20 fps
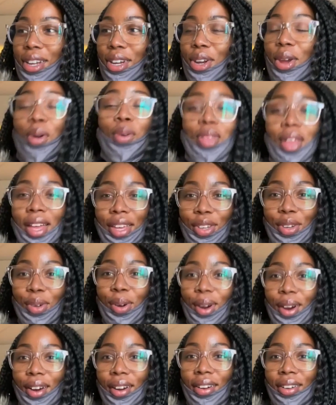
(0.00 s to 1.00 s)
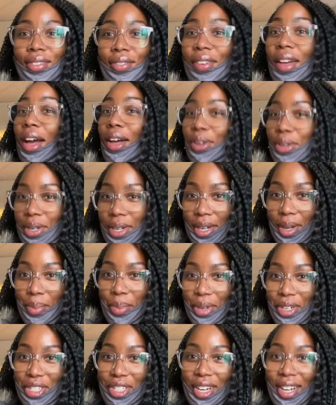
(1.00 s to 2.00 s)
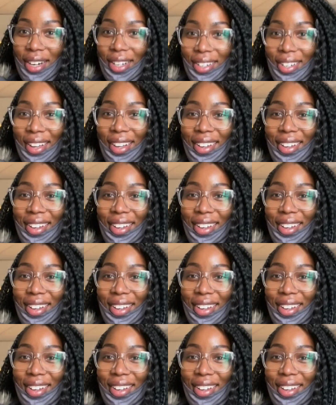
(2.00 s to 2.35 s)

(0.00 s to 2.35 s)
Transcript: know that you are valued and appreciated.